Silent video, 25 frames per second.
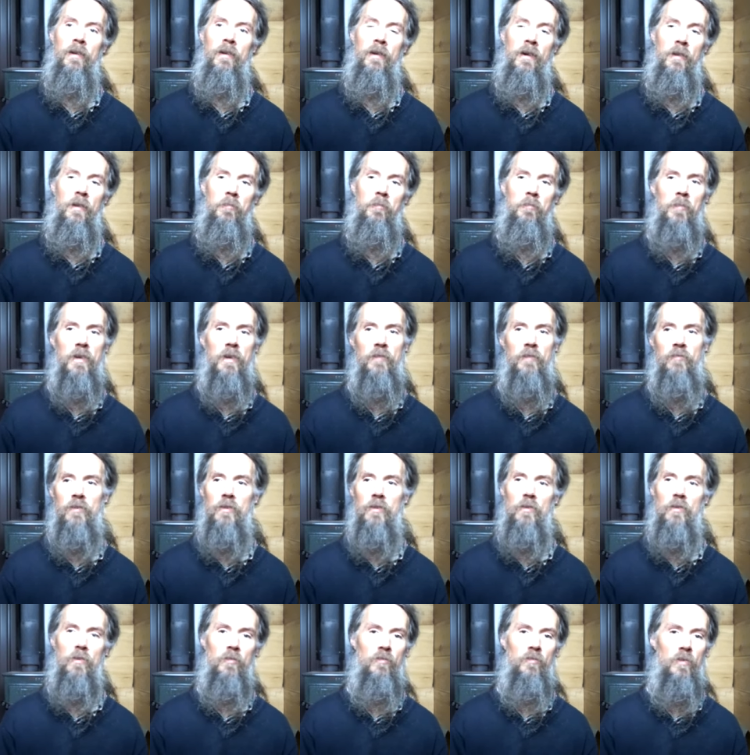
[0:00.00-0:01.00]
um, but if
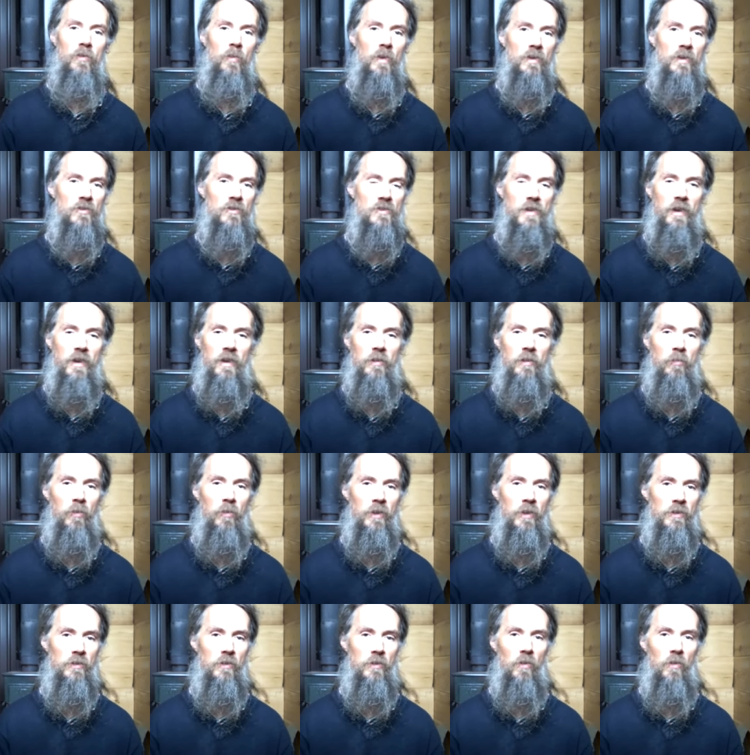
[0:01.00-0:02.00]
you know if you want to stare at a
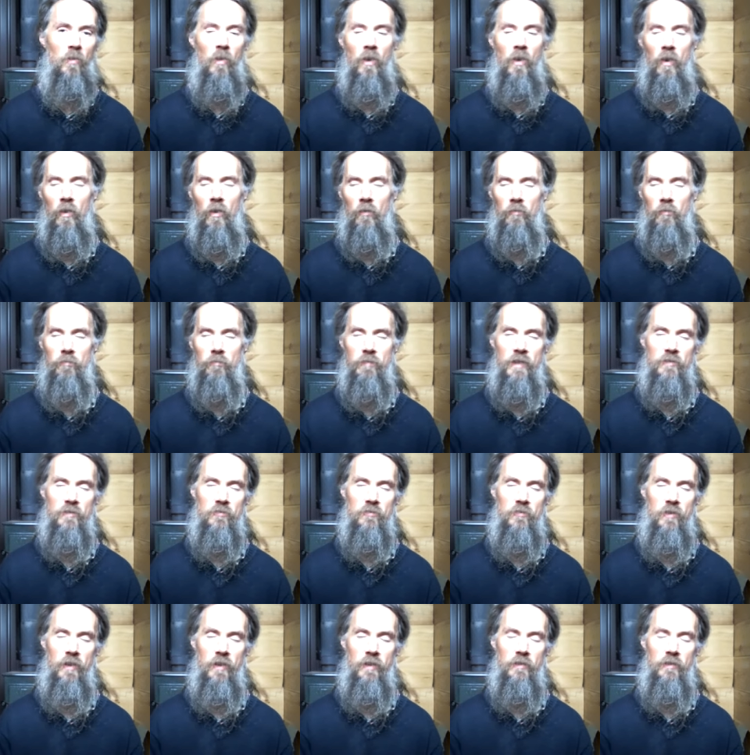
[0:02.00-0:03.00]
point on the wall that's
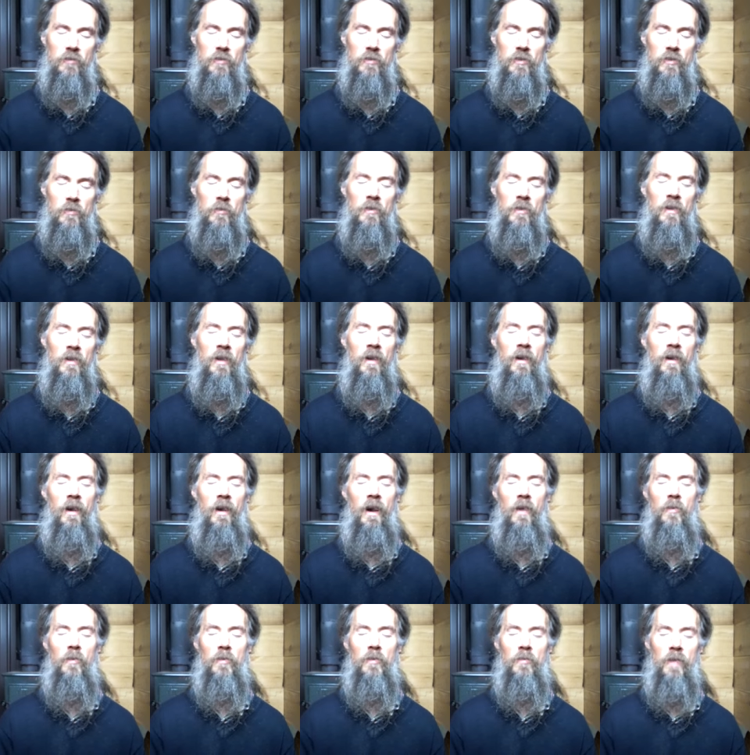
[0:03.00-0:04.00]
fine too
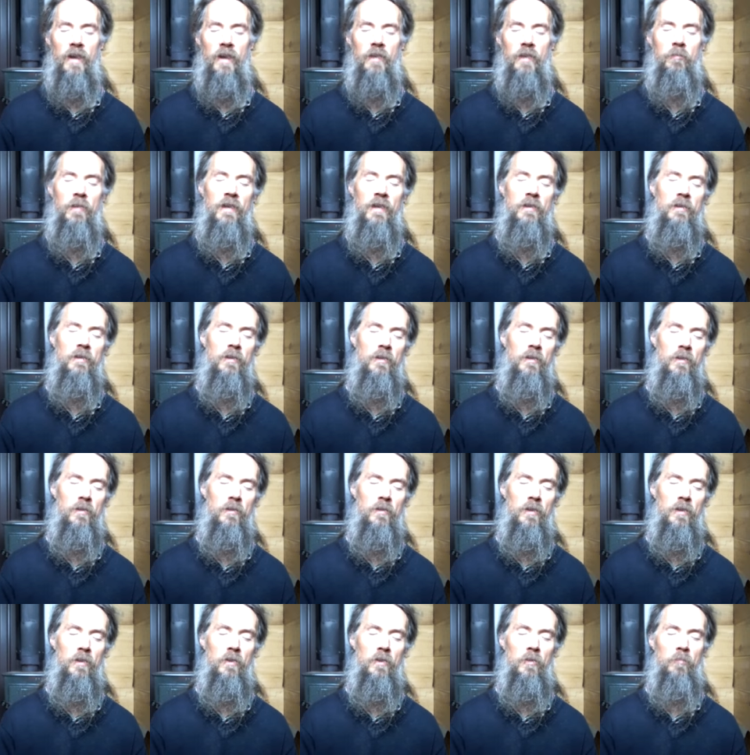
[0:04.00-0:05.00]
i would recommend
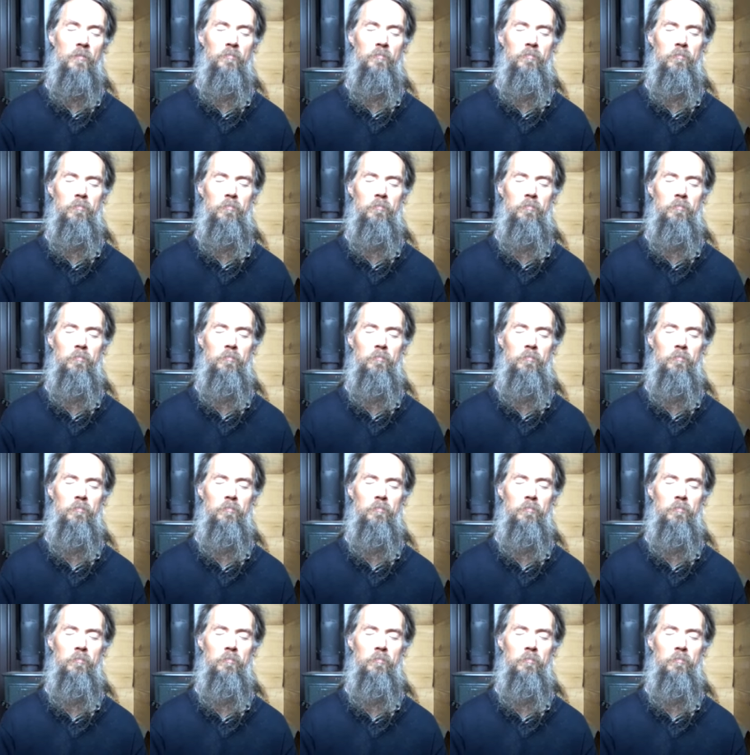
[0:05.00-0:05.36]
that you